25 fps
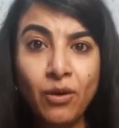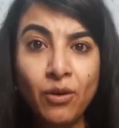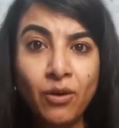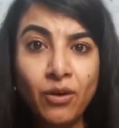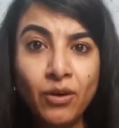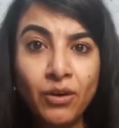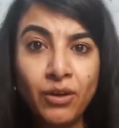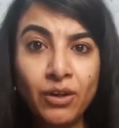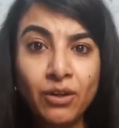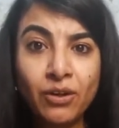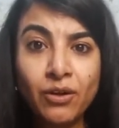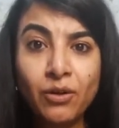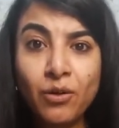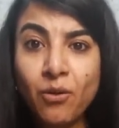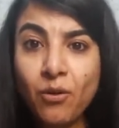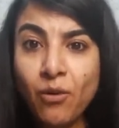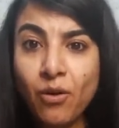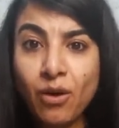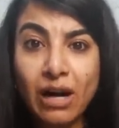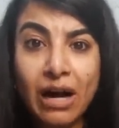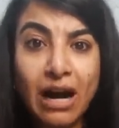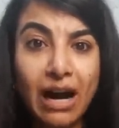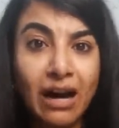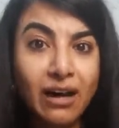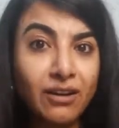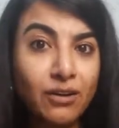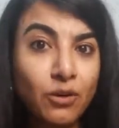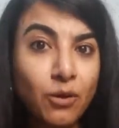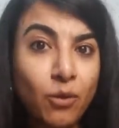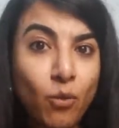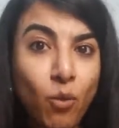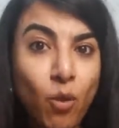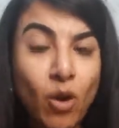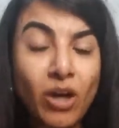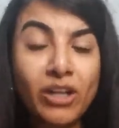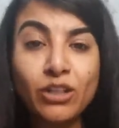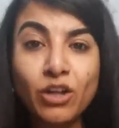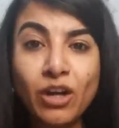
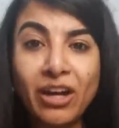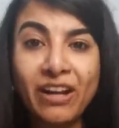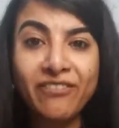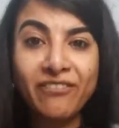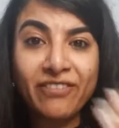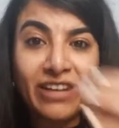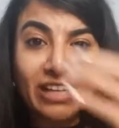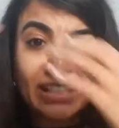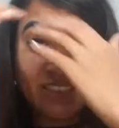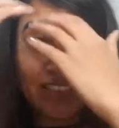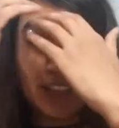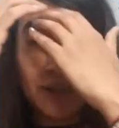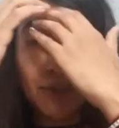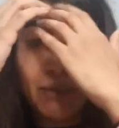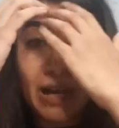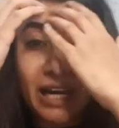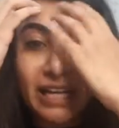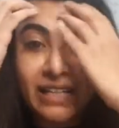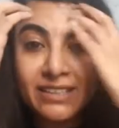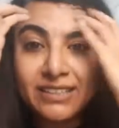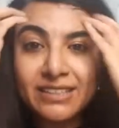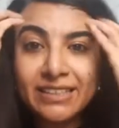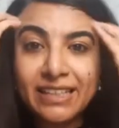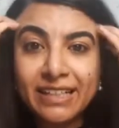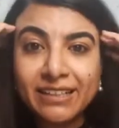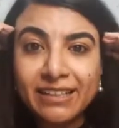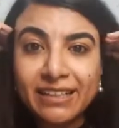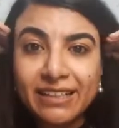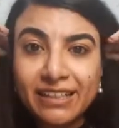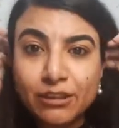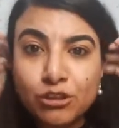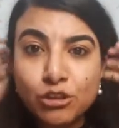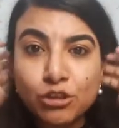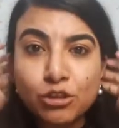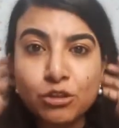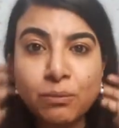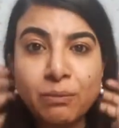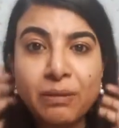What your investor mindset
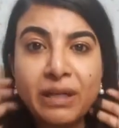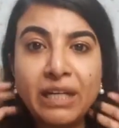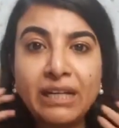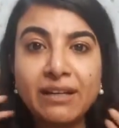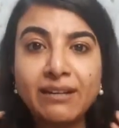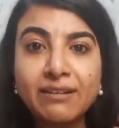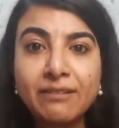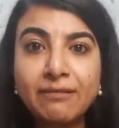needs to be.